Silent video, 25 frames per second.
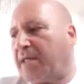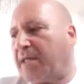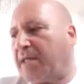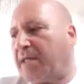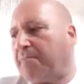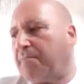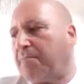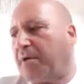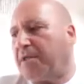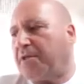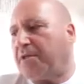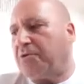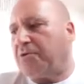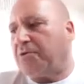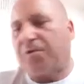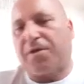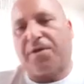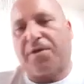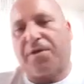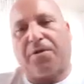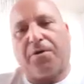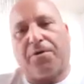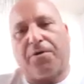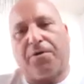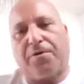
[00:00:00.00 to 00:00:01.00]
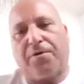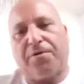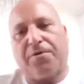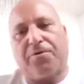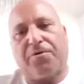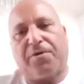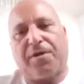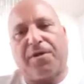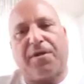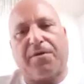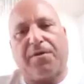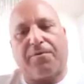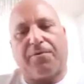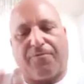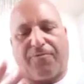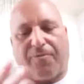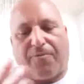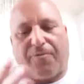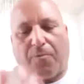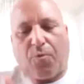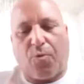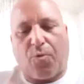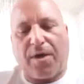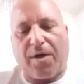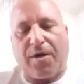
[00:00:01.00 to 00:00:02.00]
money you can earn, you can earn from
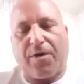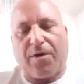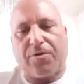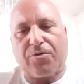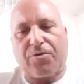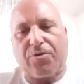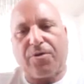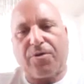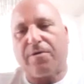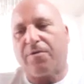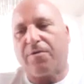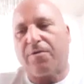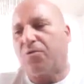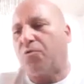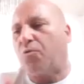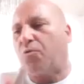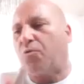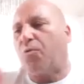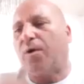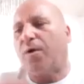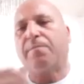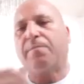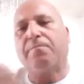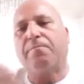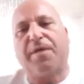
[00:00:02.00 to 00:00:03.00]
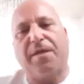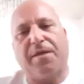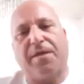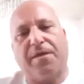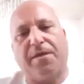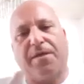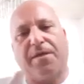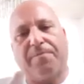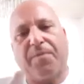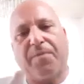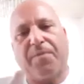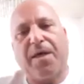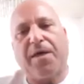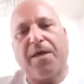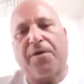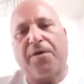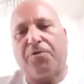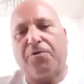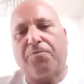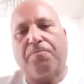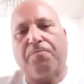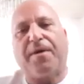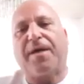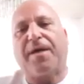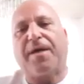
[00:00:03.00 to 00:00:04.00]
100 to 1 million, you
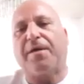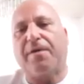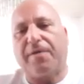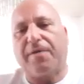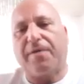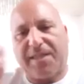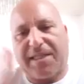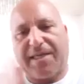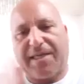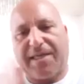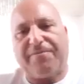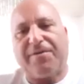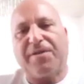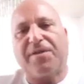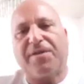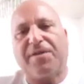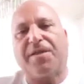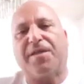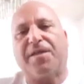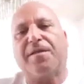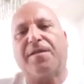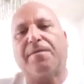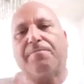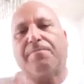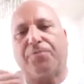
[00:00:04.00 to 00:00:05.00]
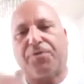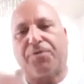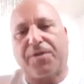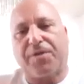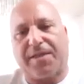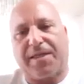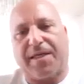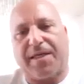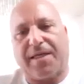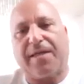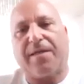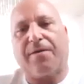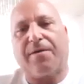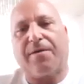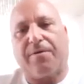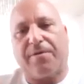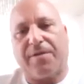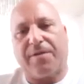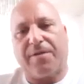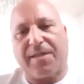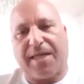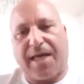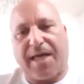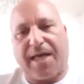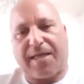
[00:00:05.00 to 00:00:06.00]
pay 17% in
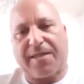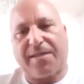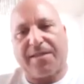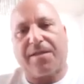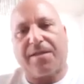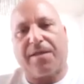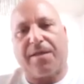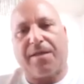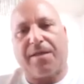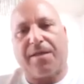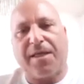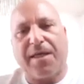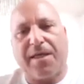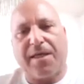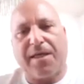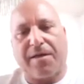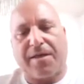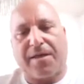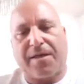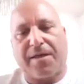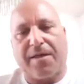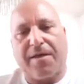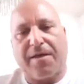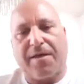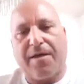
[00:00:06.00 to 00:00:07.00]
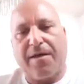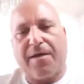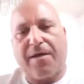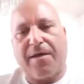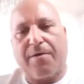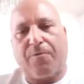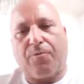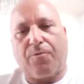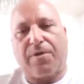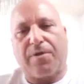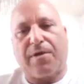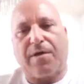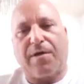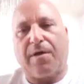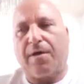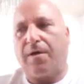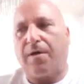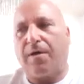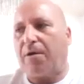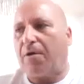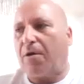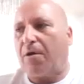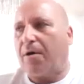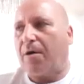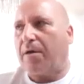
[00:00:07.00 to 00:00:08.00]
taxes legally with
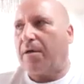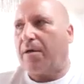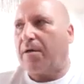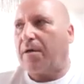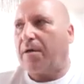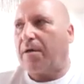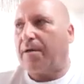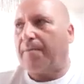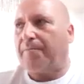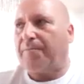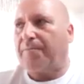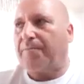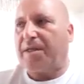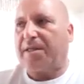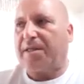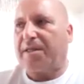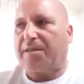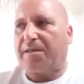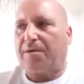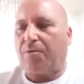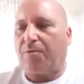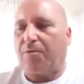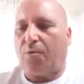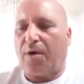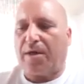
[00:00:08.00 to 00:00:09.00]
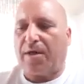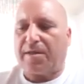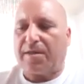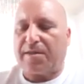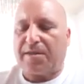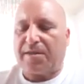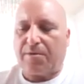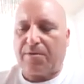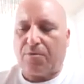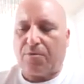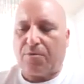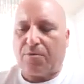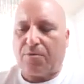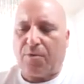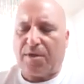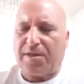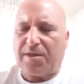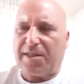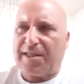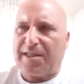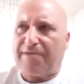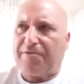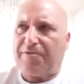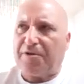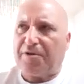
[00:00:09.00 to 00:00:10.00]
it's
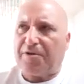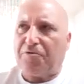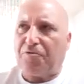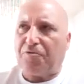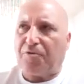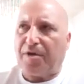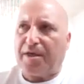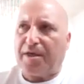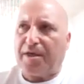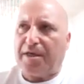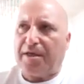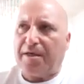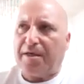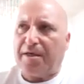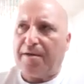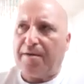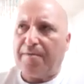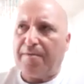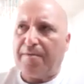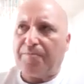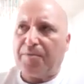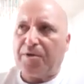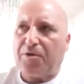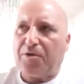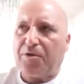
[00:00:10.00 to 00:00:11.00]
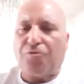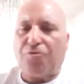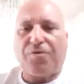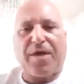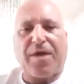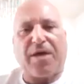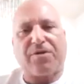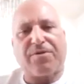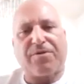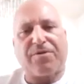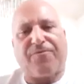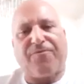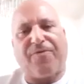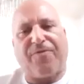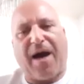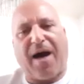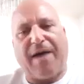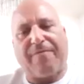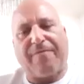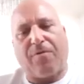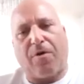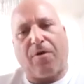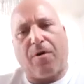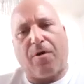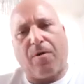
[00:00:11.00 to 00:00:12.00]
173 2005
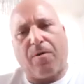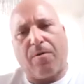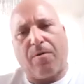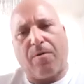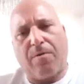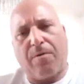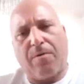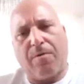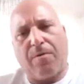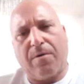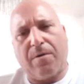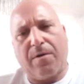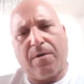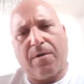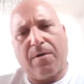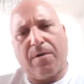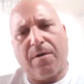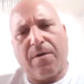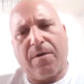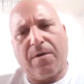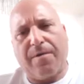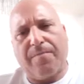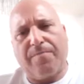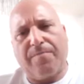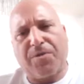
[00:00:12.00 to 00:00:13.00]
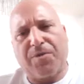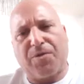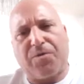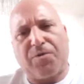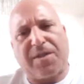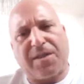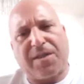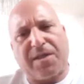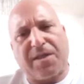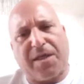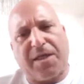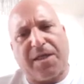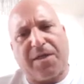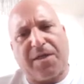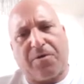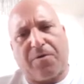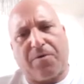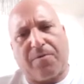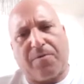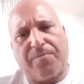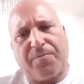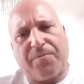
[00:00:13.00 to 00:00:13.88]
law. So it's legal,